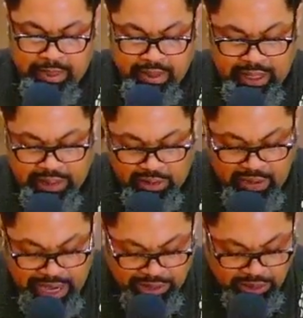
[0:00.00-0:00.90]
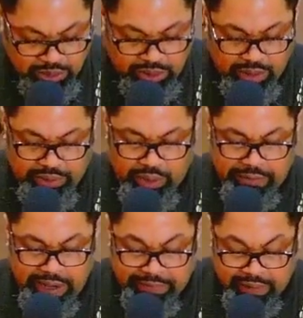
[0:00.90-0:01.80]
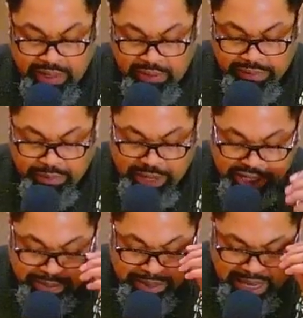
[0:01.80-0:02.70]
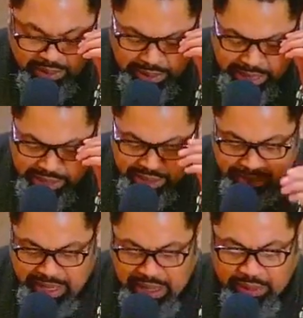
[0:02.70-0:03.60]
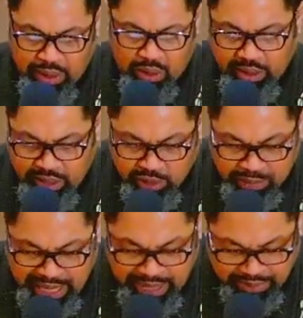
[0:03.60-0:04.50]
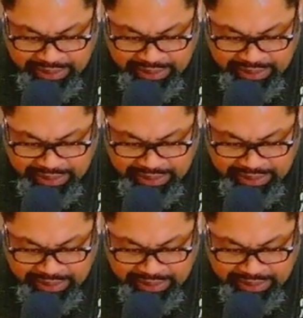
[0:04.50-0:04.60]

in Christ who serves you faithfully with preaching power, teaching power, and Holy Ghost power